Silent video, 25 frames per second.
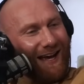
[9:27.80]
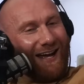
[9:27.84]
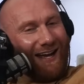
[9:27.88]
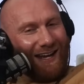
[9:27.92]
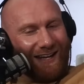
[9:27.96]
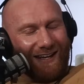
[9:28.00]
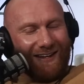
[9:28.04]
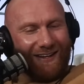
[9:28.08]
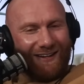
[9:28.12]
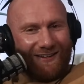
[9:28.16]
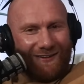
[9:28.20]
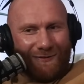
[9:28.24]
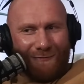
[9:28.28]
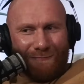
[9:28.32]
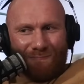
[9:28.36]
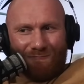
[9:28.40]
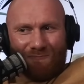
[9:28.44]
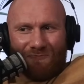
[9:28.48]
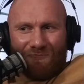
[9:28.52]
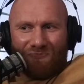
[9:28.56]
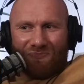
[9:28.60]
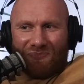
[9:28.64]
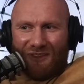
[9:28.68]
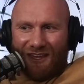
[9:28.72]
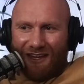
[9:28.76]
Aye.
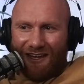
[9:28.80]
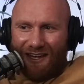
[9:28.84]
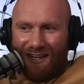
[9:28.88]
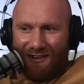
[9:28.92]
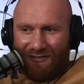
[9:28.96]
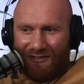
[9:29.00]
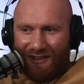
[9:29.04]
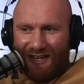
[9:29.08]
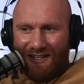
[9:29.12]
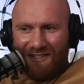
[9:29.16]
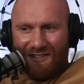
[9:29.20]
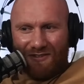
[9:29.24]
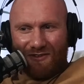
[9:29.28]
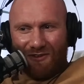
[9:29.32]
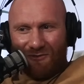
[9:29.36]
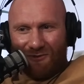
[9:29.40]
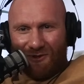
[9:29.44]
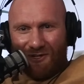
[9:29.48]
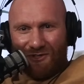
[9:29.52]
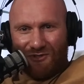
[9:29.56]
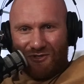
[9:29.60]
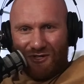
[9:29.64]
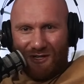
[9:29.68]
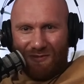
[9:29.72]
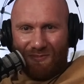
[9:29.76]
Like, if that's how you
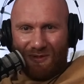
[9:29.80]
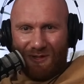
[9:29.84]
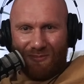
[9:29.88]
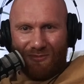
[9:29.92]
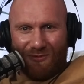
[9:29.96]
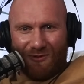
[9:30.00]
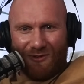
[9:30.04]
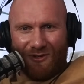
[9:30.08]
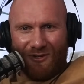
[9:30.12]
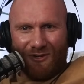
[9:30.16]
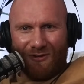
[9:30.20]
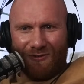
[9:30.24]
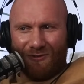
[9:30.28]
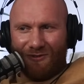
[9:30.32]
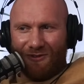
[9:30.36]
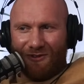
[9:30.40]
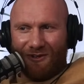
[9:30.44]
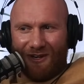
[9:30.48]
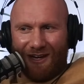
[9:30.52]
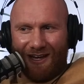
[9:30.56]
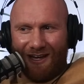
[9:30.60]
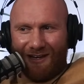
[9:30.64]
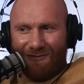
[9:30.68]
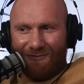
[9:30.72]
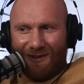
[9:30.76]
want to treat people, cool, do
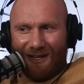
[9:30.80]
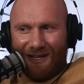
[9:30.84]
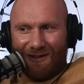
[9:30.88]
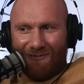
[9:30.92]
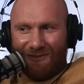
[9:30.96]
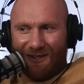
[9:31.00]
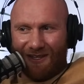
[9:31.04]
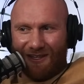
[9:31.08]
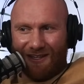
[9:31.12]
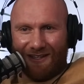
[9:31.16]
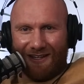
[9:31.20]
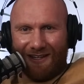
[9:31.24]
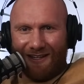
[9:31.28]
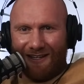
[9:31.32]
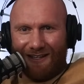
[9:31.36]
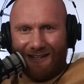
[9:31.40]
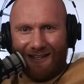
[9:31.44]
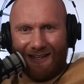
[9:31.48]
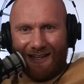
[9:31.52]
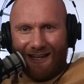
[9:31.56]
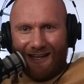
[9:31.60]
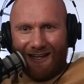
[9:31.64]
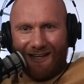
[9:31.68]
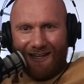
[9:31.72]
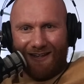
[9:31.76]
your thing, mate. But they didn't
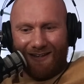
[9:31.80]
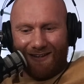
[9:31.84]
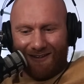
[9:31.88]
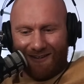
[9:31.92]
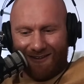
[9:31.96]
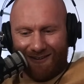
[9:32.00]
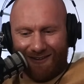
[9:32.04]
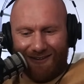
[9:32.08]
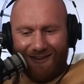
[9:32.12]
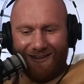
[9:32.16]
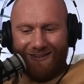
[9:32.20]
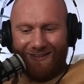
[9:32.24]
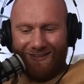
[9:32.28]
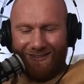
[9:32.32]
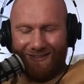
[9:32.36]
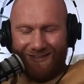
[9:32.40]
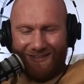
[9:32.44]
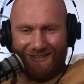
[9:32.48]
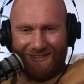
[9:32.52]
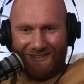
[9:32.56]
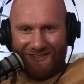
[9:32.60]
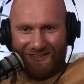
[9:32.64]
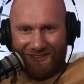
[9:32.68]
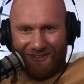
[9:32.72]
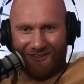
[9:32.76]
do that here.
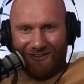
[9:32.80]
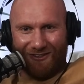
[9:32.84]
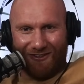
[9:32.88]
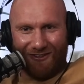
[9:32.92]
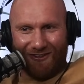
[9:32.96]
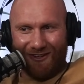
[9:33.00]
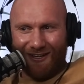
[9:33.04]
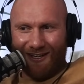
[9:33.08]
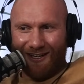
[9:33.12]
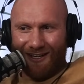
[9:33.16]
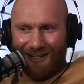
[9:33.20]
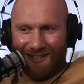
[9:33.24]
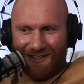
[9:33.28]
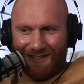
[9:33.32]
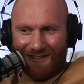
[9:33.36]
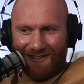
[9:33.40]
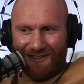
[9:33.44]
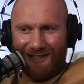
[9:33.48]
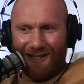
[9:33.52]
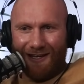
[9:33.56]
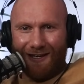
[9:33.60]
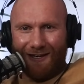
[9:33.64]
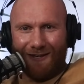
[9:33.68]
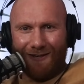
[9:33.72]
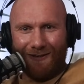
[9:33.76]
So,
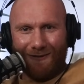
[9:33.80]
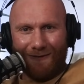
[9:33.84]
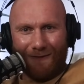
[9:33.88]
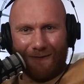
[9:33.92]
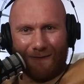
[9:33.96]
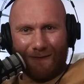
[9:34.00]
see ya.